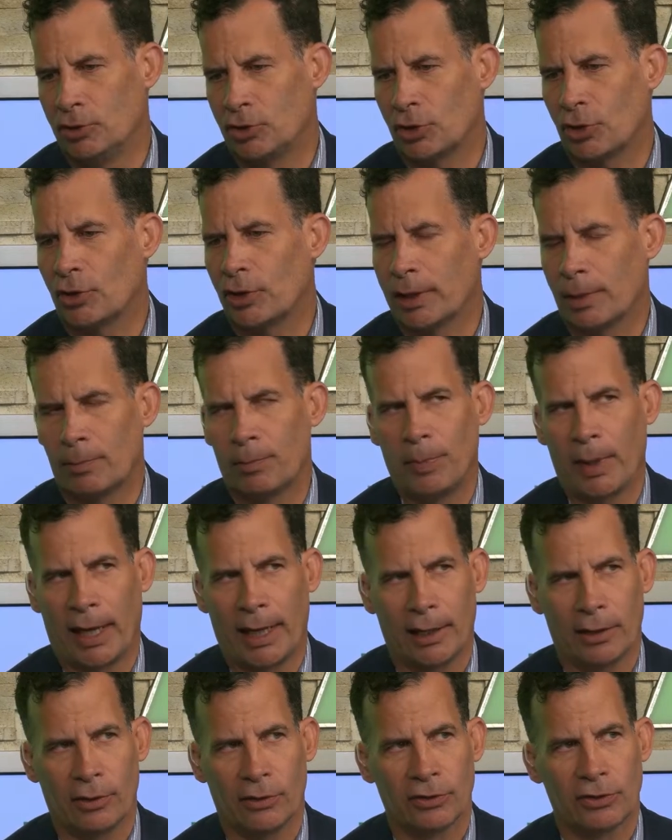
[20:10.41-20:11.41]
jury
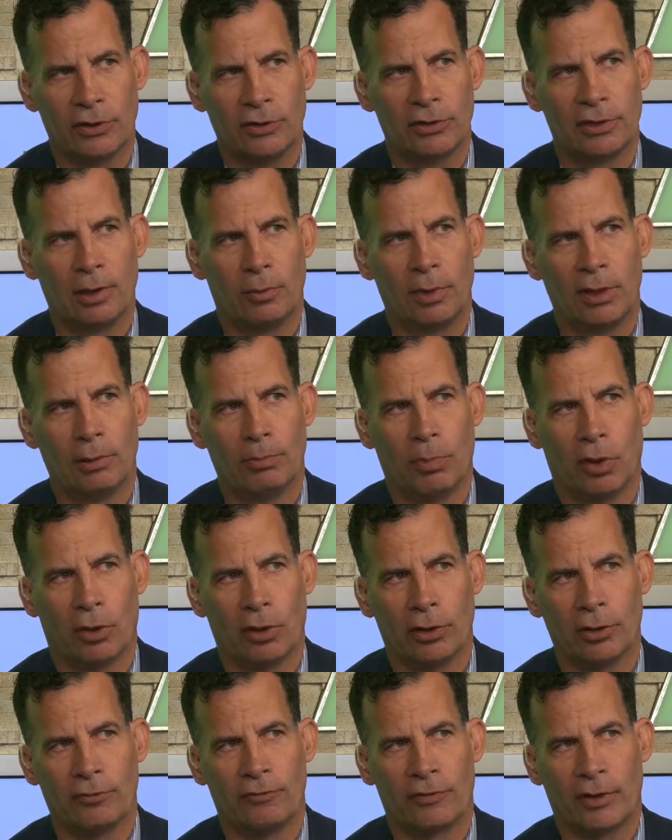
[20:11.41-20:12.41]
panels used to be
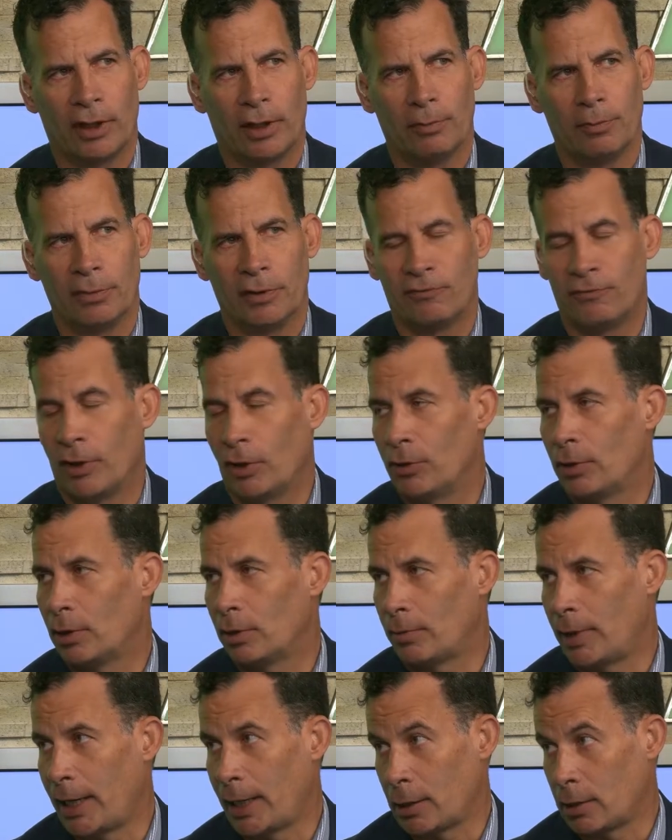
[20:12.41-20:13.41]
pulled from the
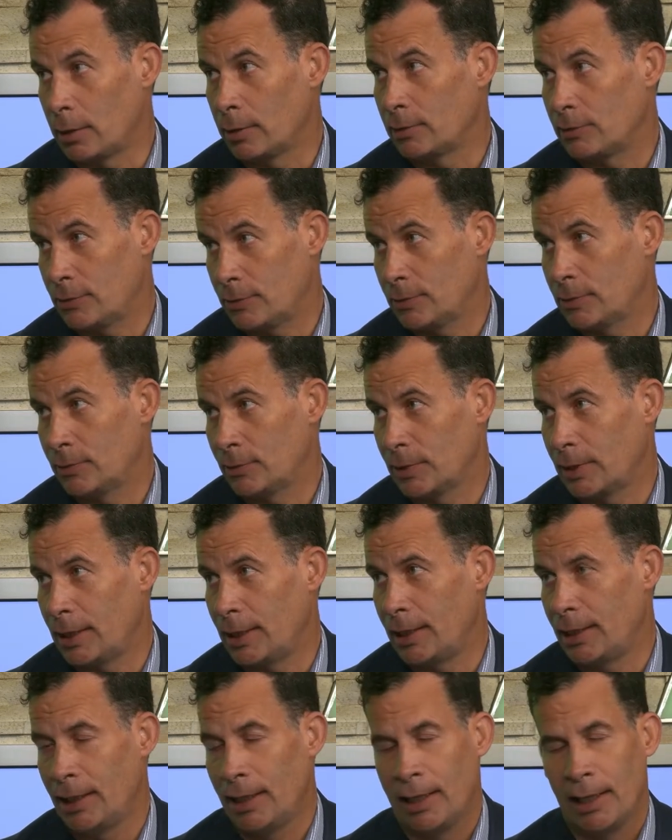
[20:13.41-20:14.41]
voter records,
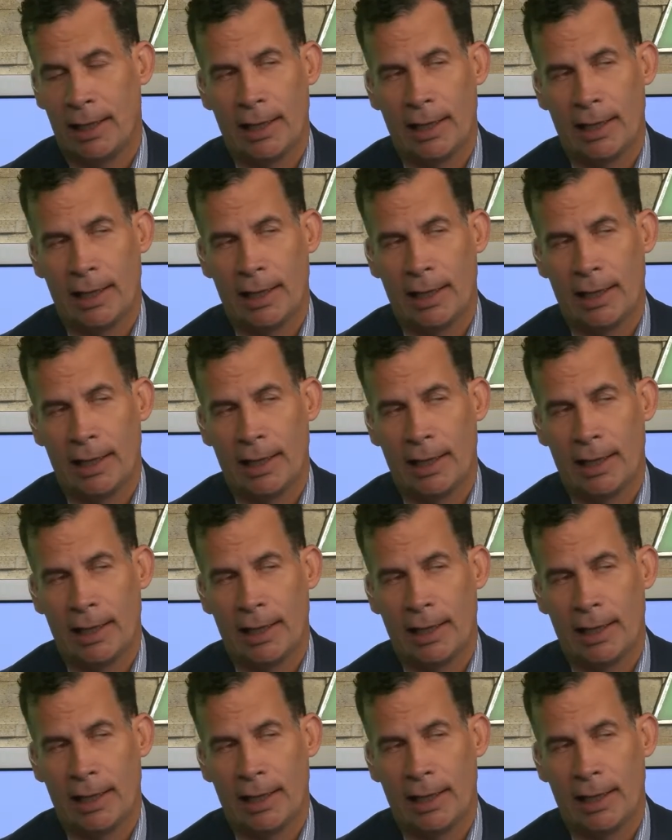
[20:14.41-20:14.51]
okay?